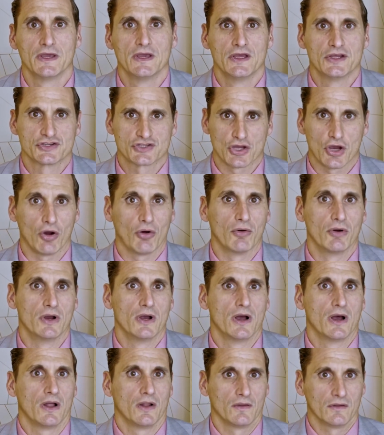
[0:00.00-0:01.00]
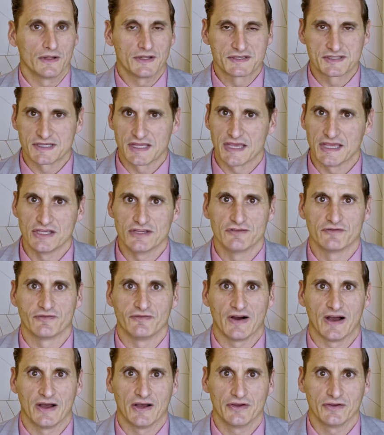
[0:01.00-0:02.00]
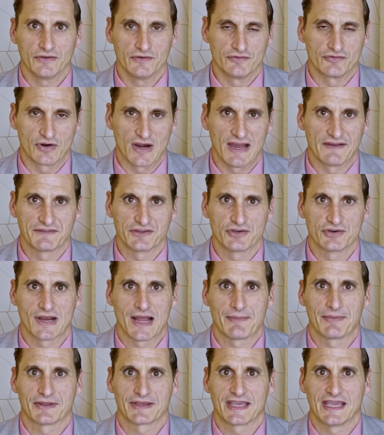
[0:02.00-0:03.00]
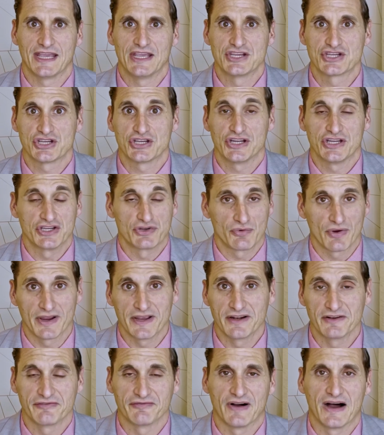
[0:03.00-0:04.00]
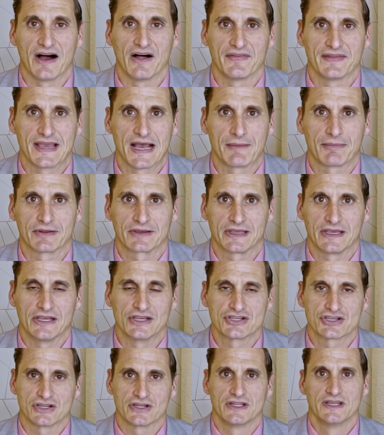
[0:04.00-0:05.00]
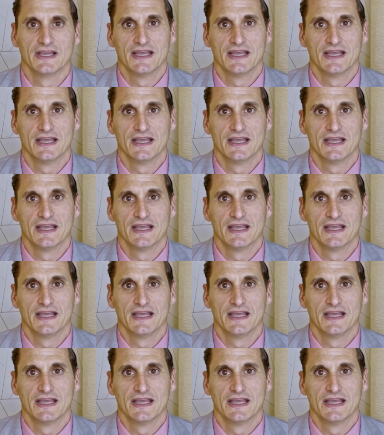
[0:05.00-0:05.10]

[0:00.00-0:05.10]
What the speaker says: So let's say you've drafted your application and you're ready to file the application.